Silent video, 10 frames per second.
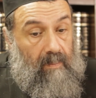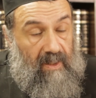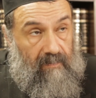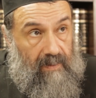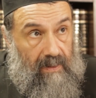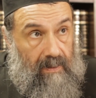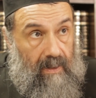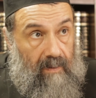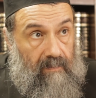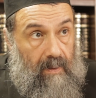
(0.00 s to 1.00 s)
My friend
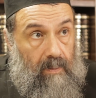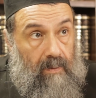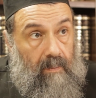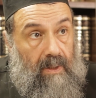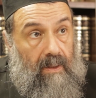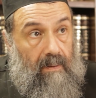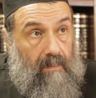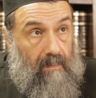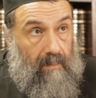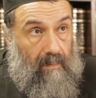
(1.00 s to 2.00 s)
gave them to me,
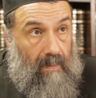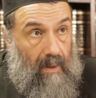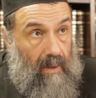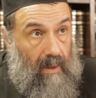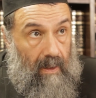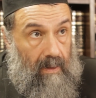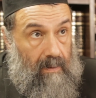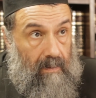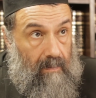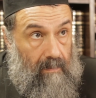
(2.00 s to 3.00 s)

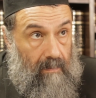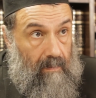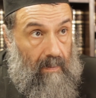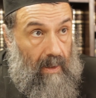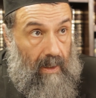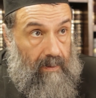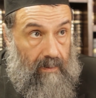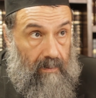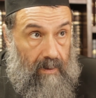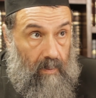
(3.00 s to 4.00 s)
and I
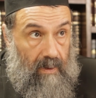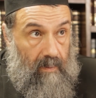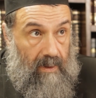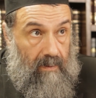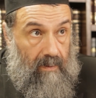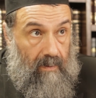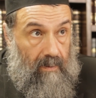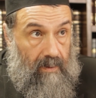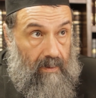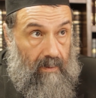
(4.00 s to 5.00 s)
took them with me
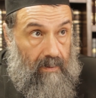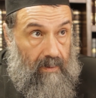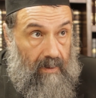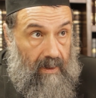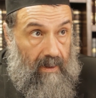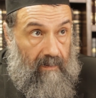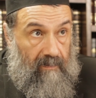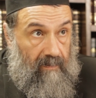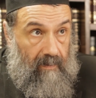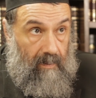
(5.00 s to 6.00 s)
to Kiev
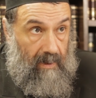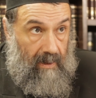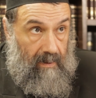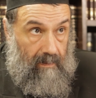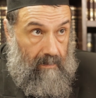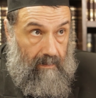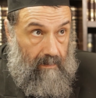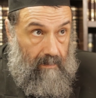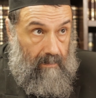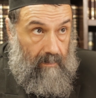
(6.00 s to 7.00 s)
for my
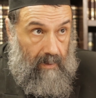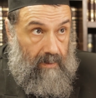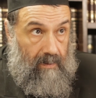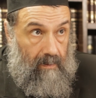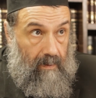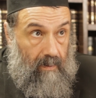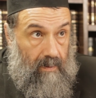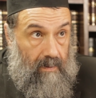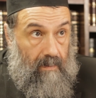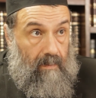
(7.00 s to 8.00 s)
personal
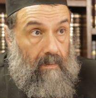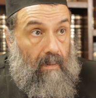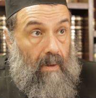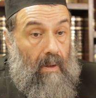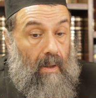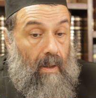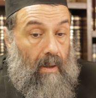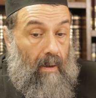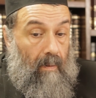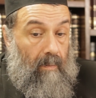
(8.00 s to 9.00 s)
use.
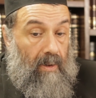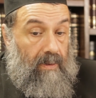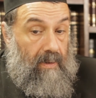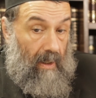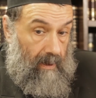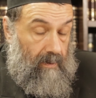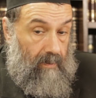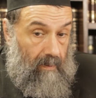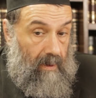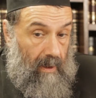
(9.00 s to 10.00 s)
But I
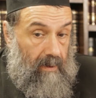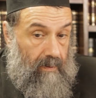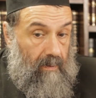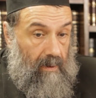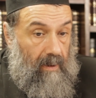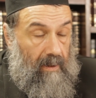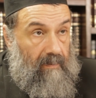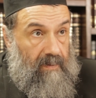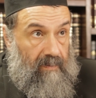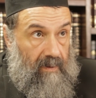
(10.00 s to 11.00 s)
took a lot
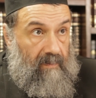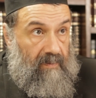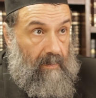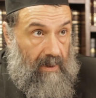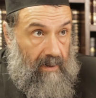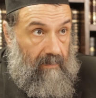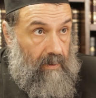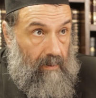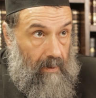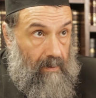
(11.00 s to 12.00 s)
of Sforim from Kiev
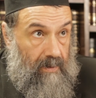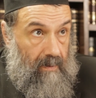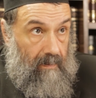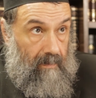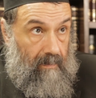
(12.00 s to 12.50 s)
Shul also.